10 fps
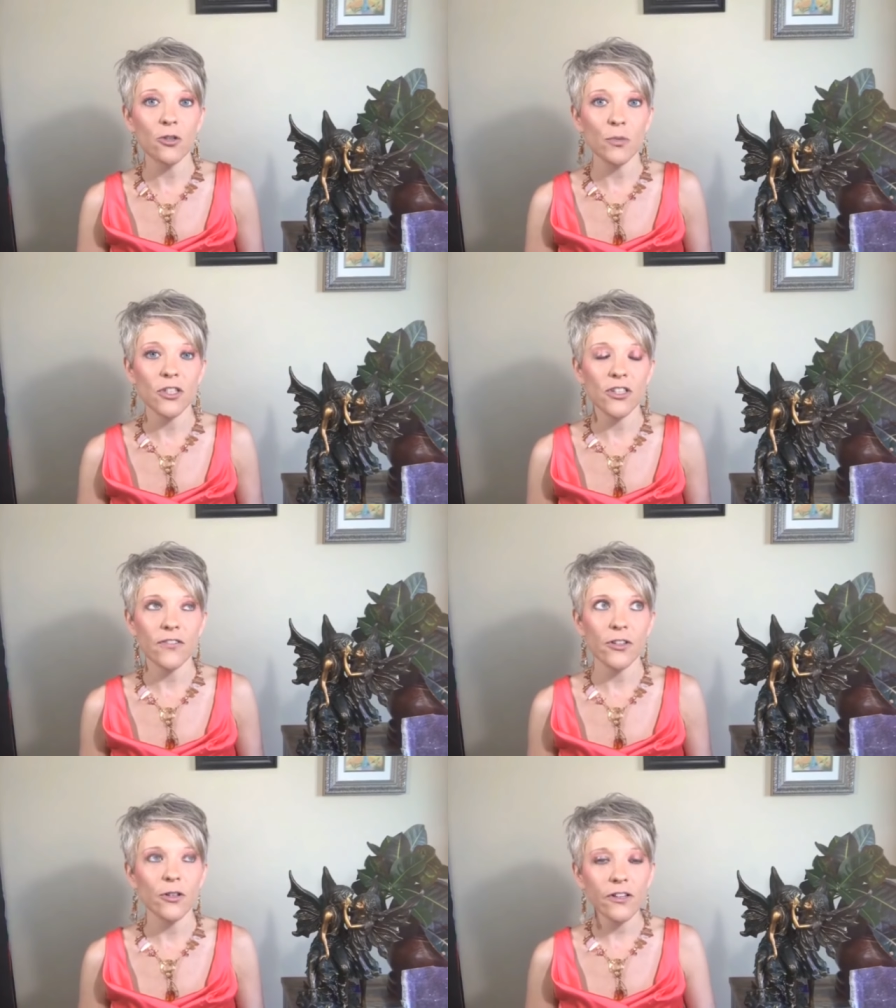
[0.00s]
which if
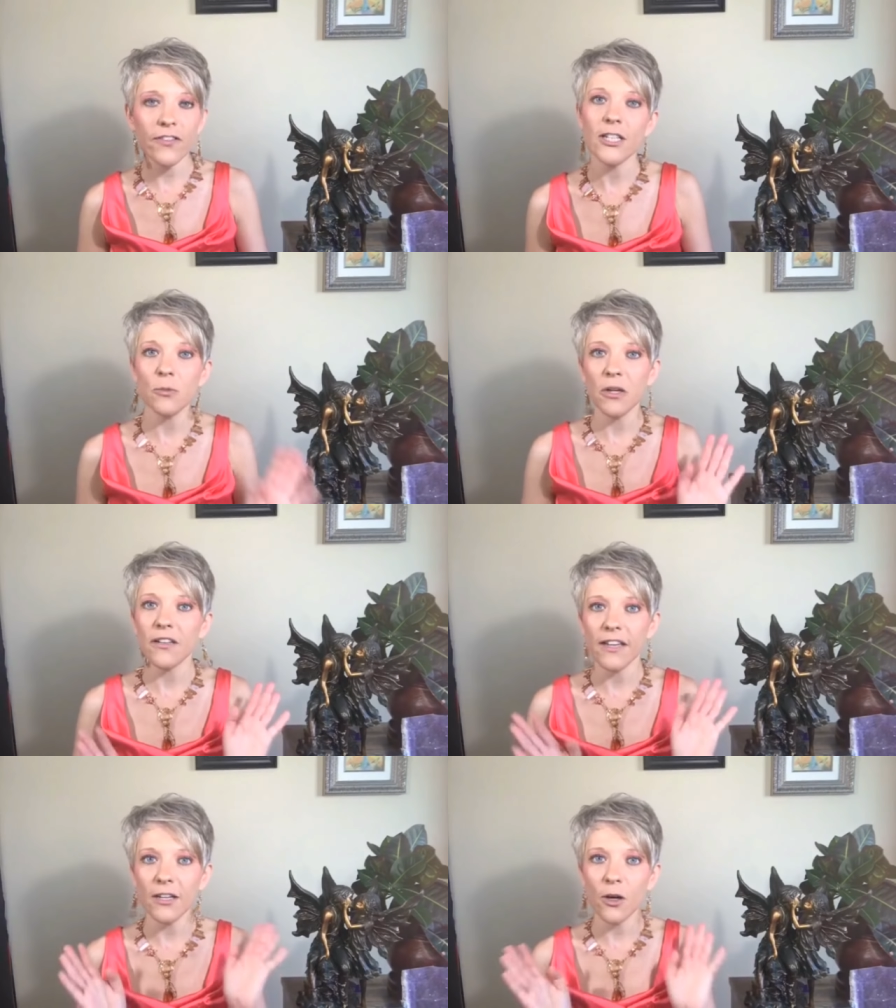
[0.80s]
you go to Facebook,
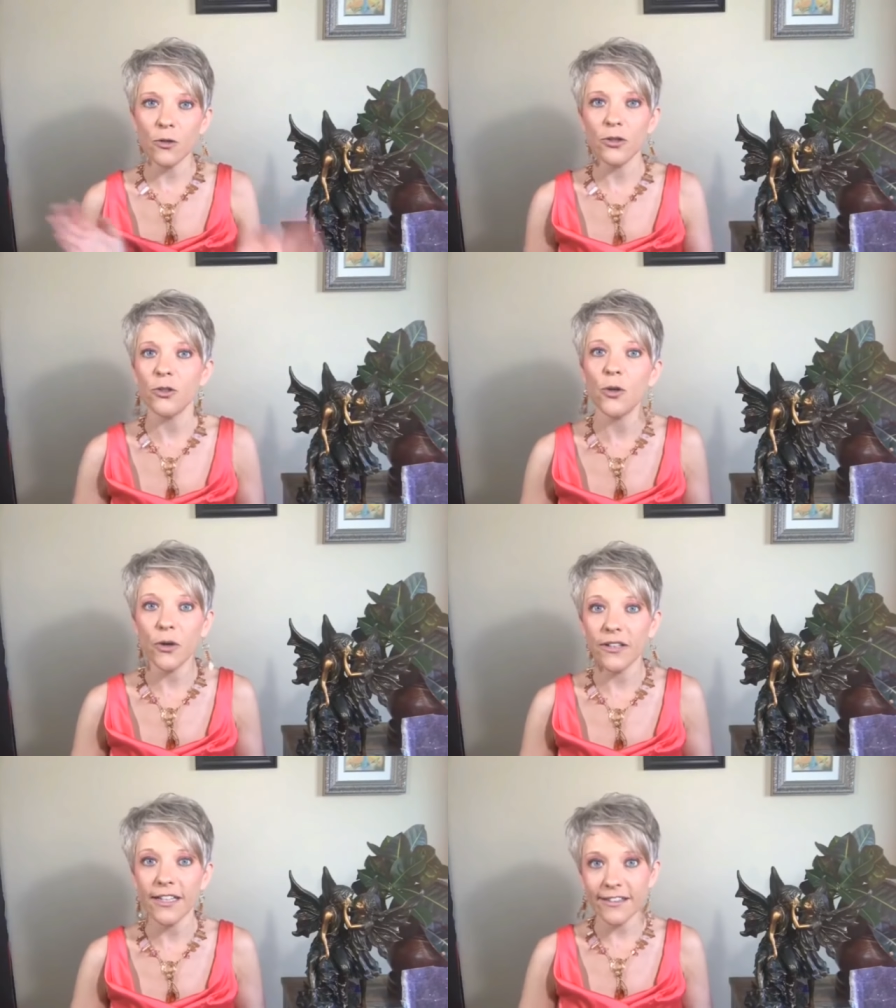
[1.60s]
then go to
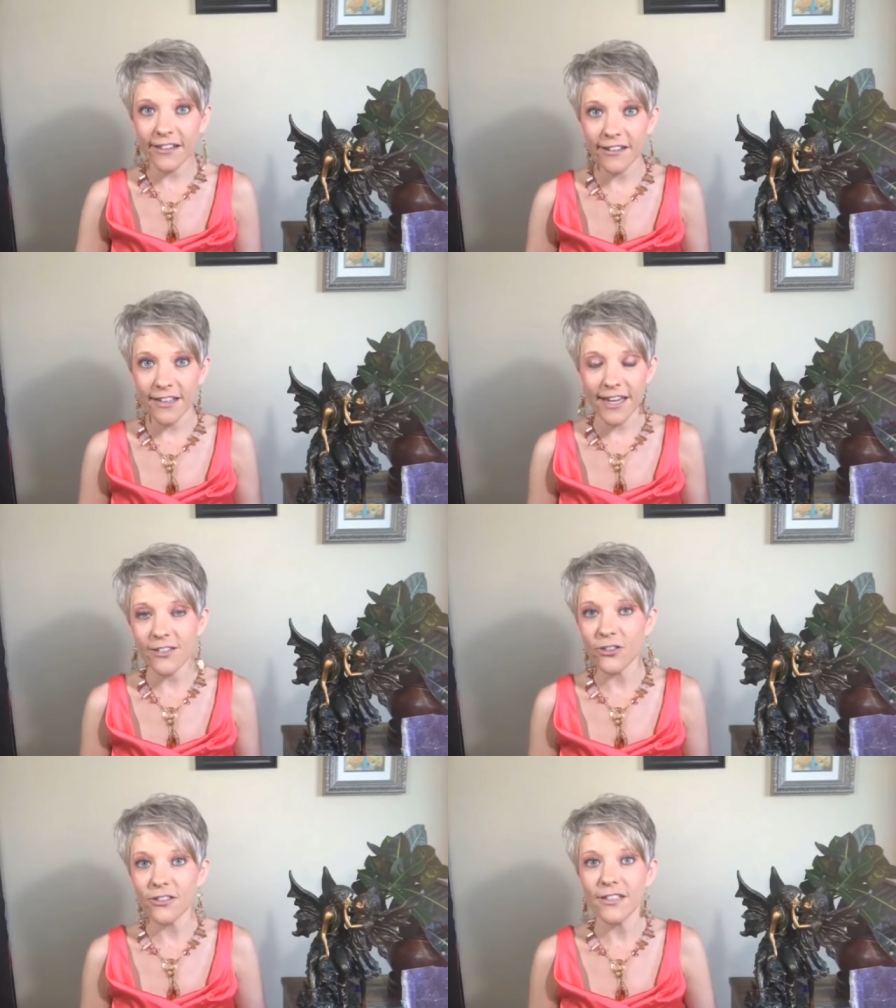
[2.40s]
Courtney Long
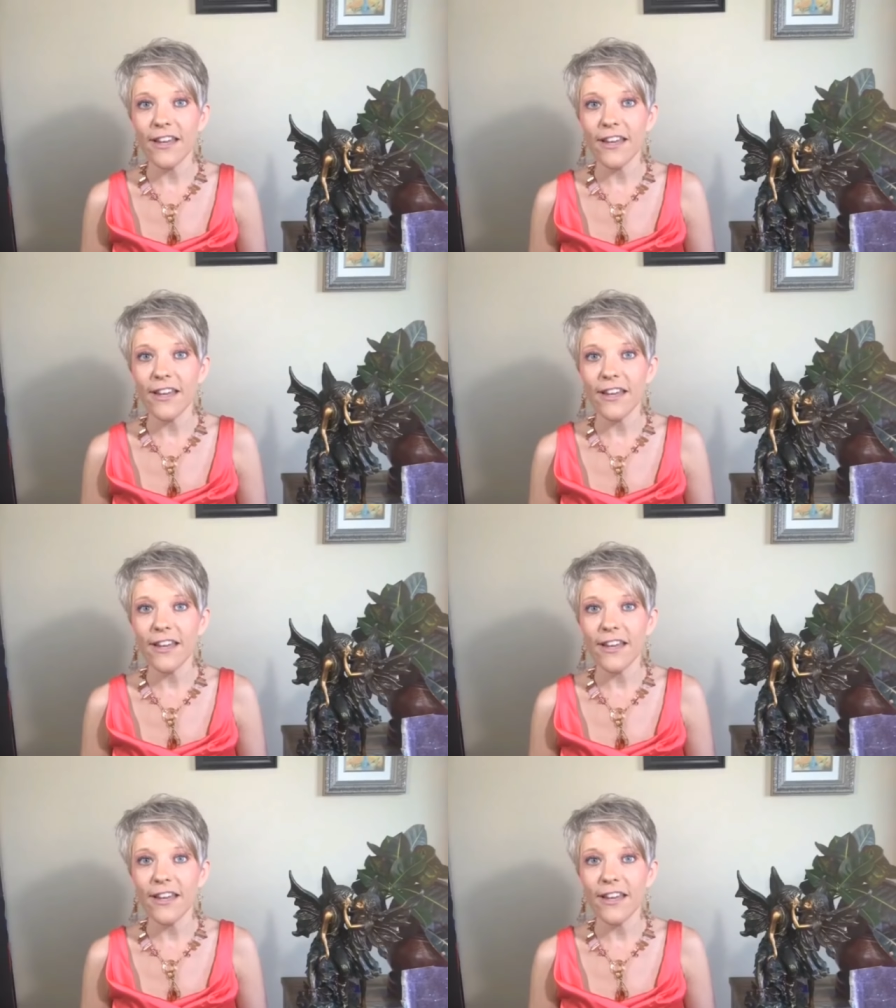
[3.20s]
Angels.